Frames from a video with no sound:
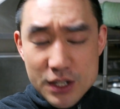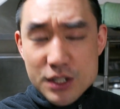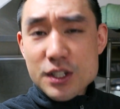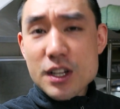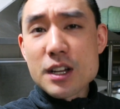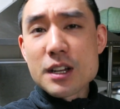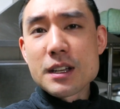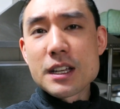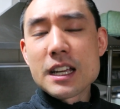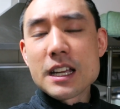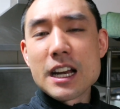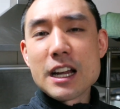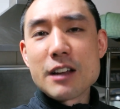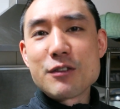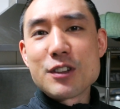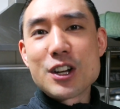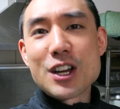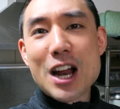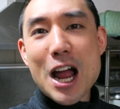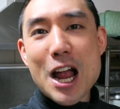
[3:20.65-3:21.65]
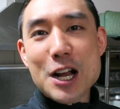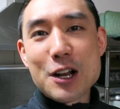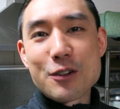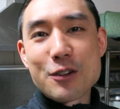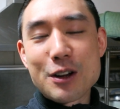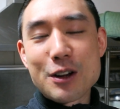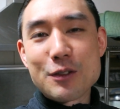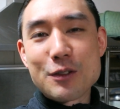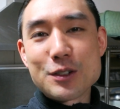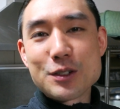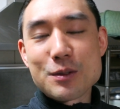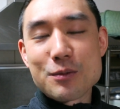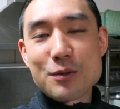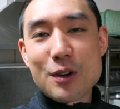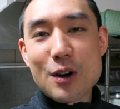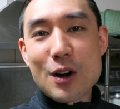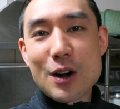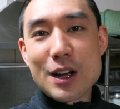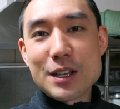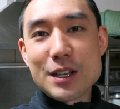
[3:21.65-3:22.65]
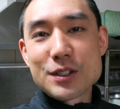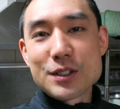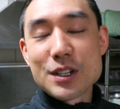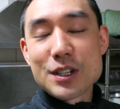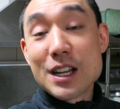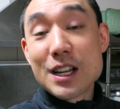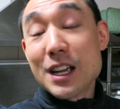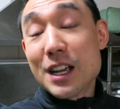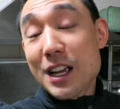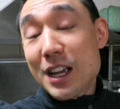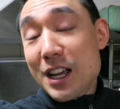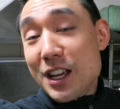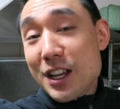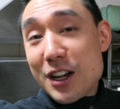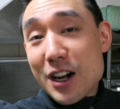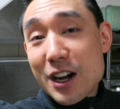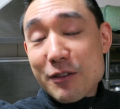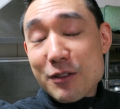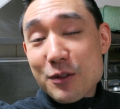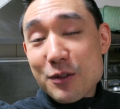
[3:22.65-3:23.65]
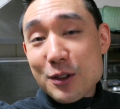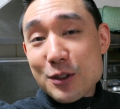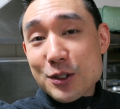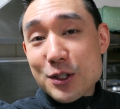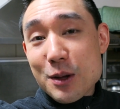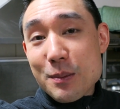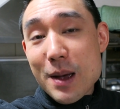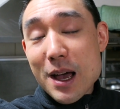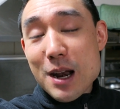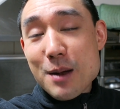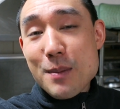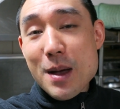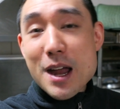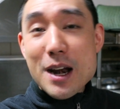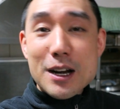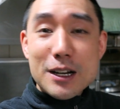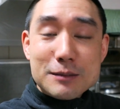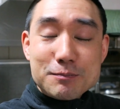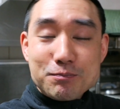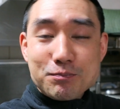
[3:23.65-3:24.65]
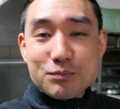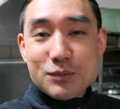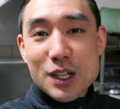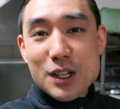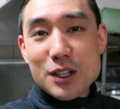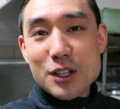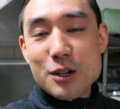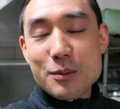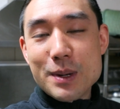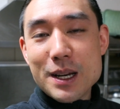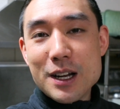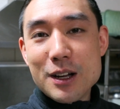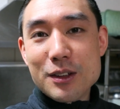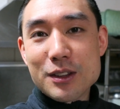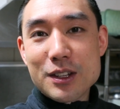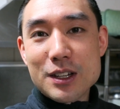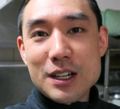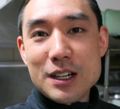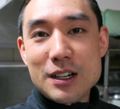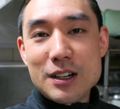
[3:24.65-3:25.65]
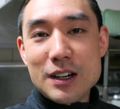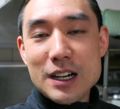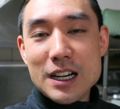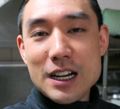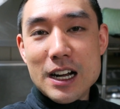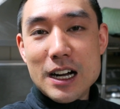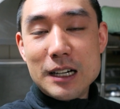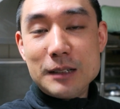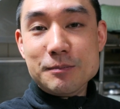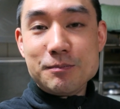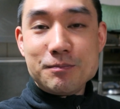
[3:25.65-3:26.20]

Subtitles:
So, you know, if you've got a hankering for some fries, you don't have to feel so bad about it. A little bit healthier and